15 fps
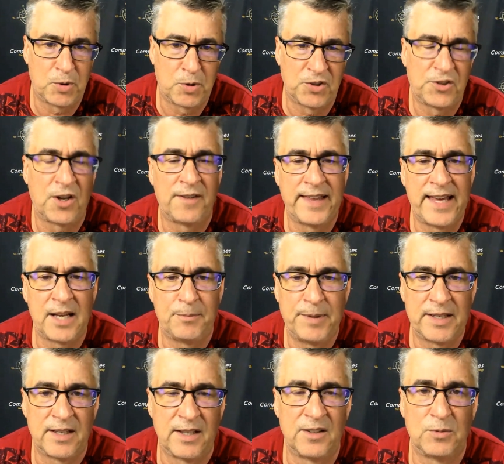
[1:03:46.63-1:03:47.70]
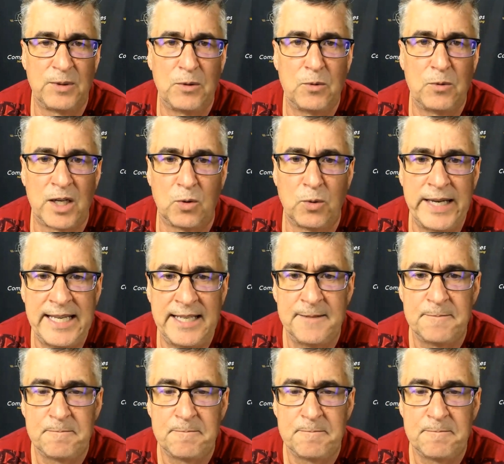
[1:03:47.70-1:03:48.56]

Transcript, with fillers: push on that because we want to wait